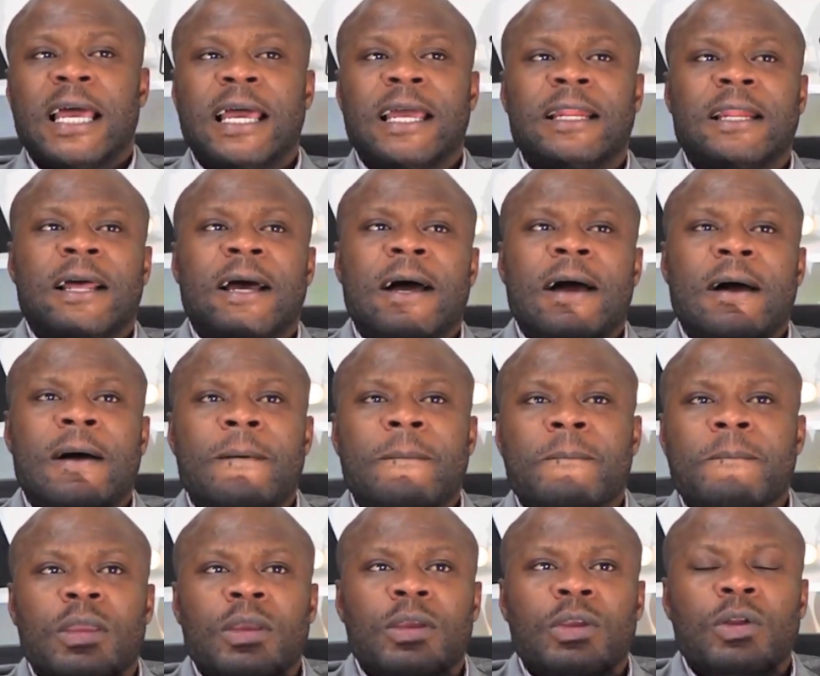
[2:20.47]
And
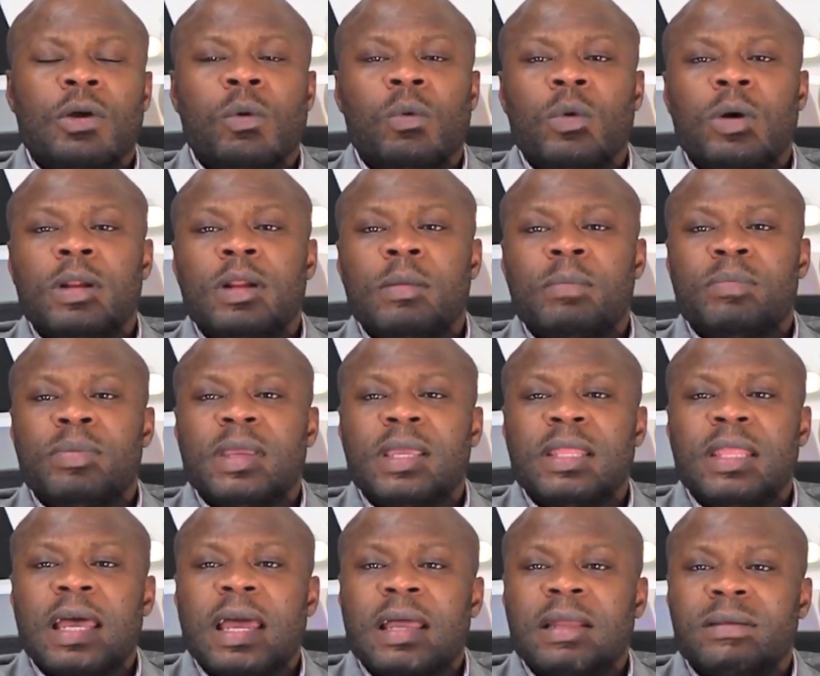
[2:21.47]
you don't want to be
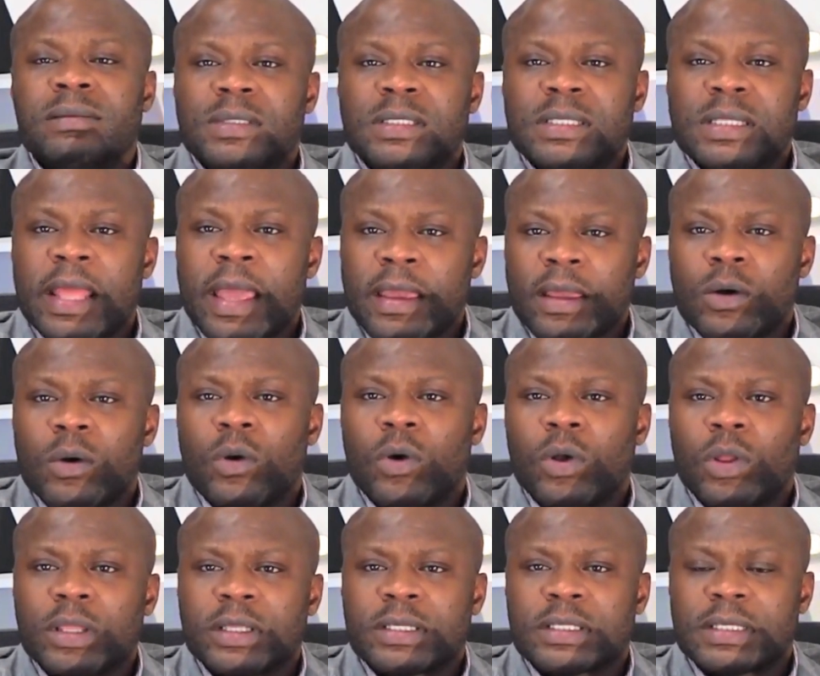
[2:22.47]
that snake
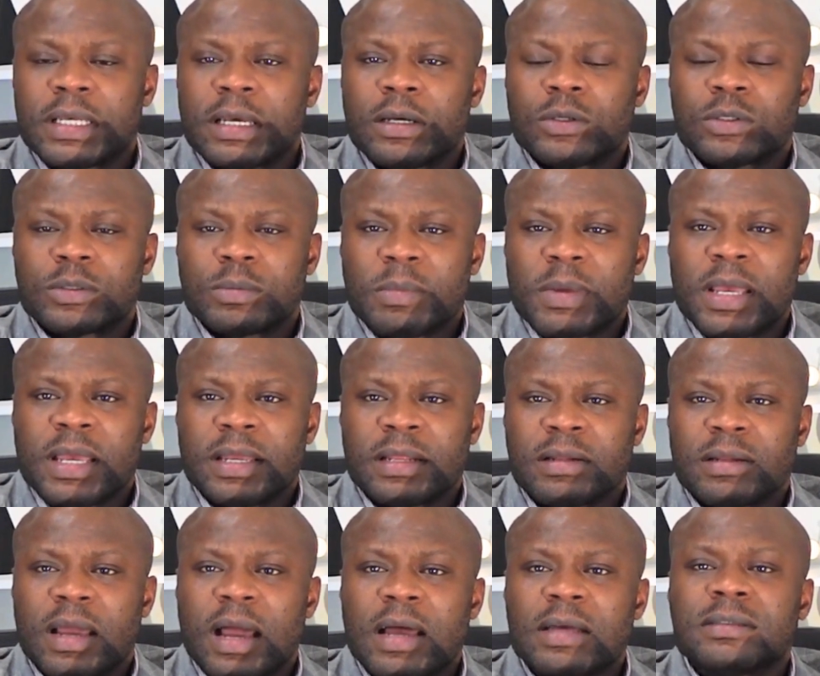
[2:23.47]
oil
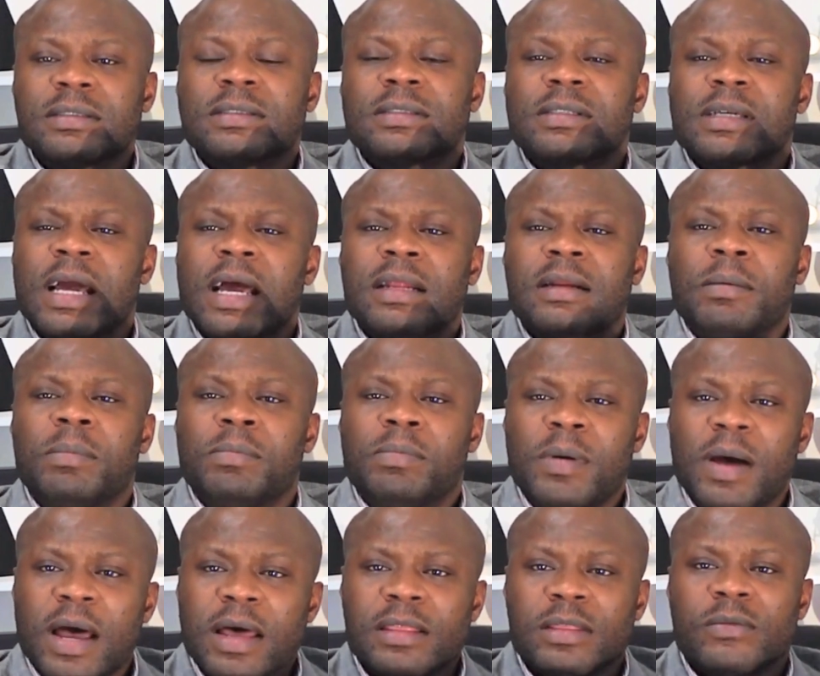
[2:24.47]
salesman kind of
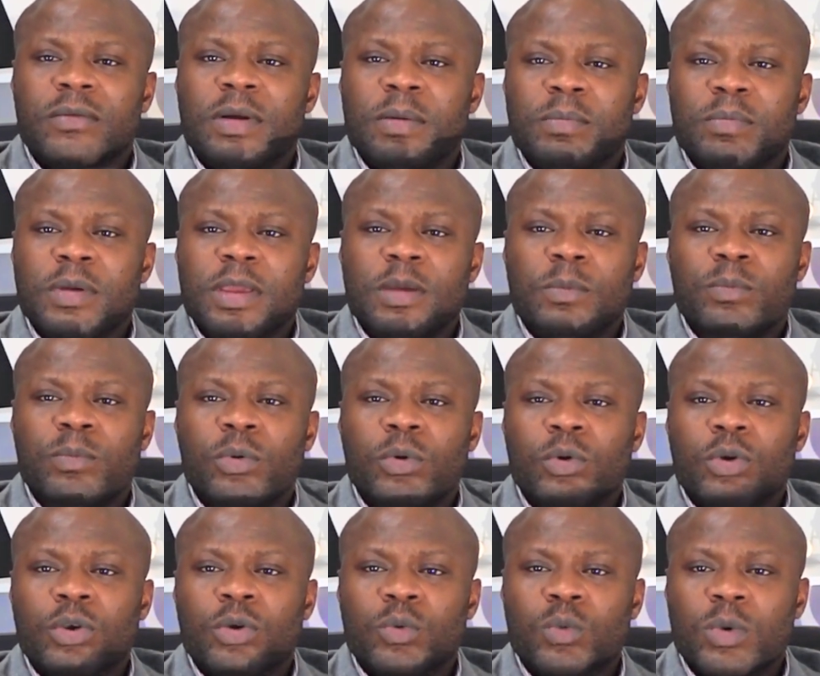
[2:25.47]
bothering
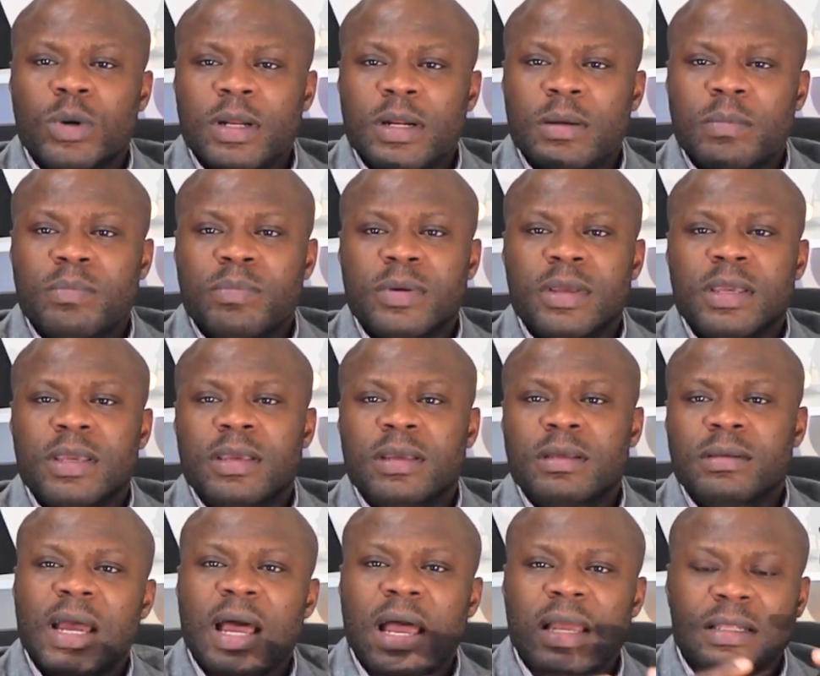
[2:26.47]
people. You want to
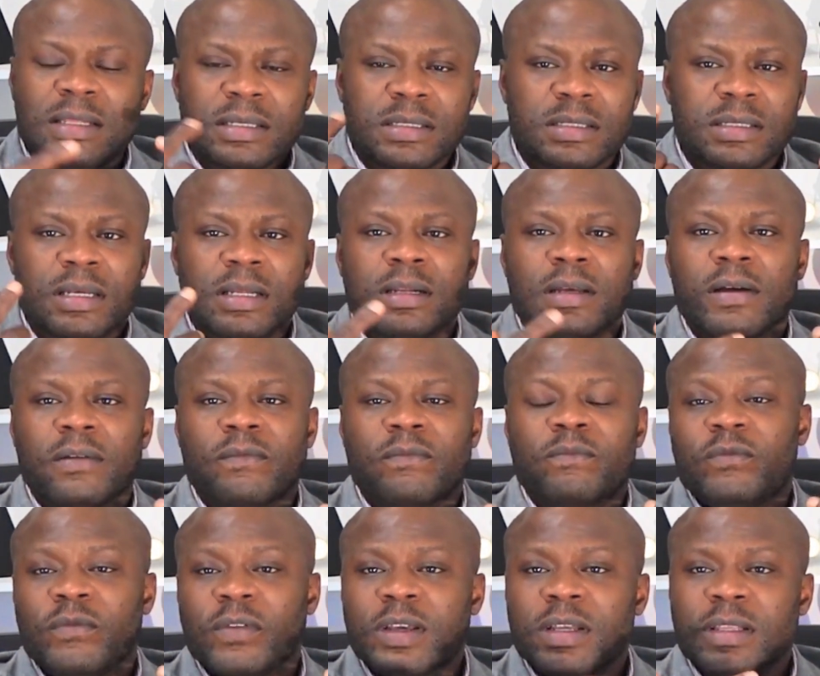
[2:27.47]
be cognizant of
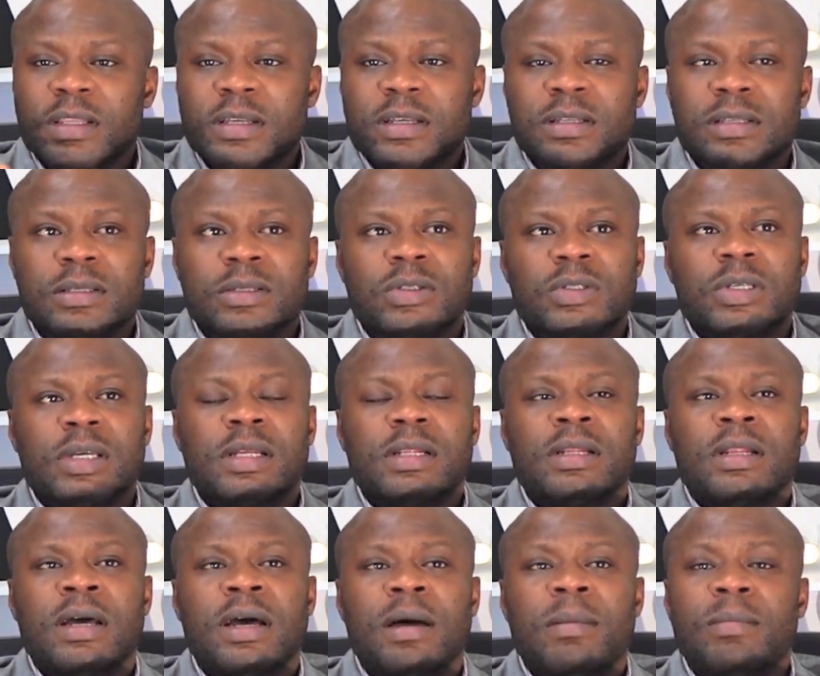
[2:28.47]
feelings
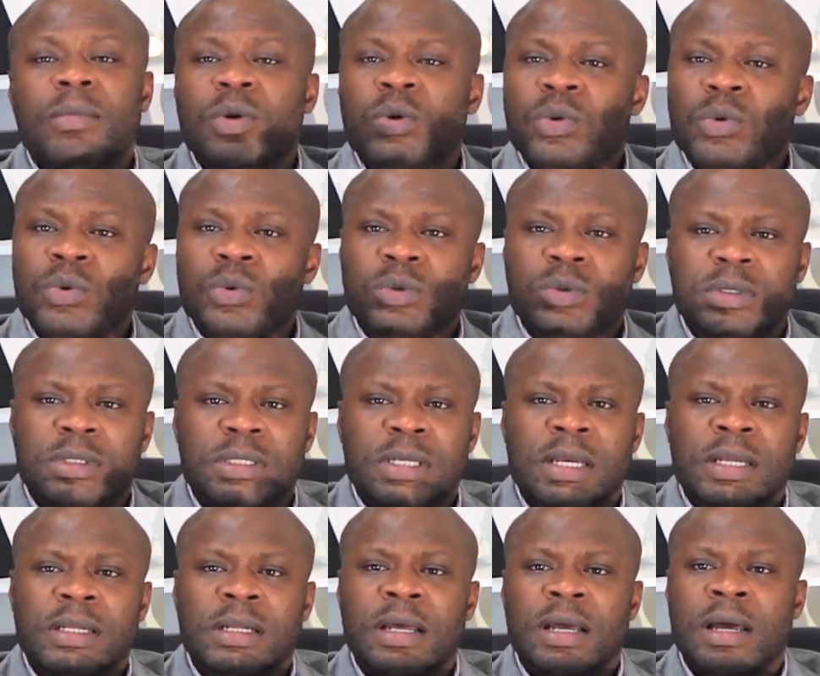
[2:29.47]
and moods
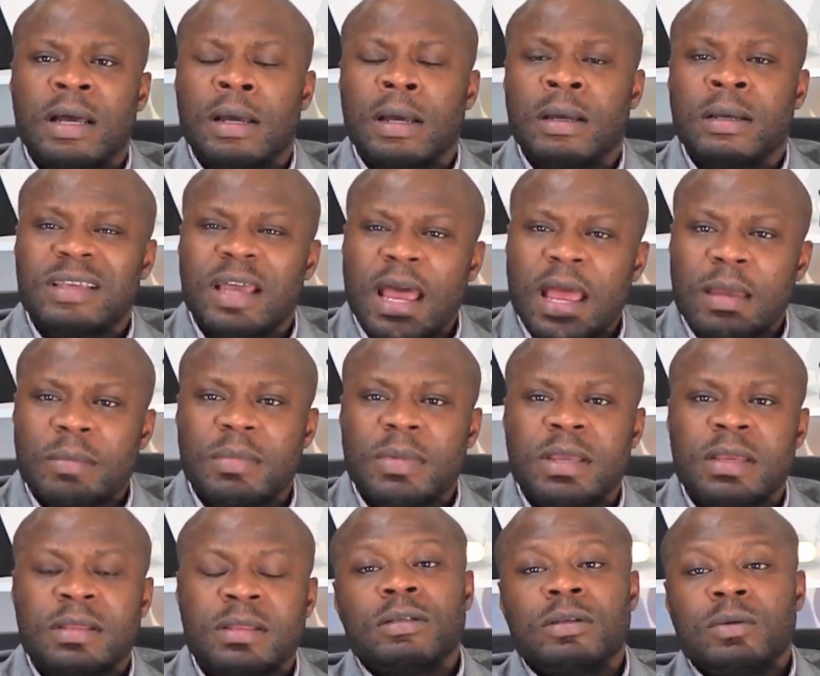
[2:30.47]
and timing.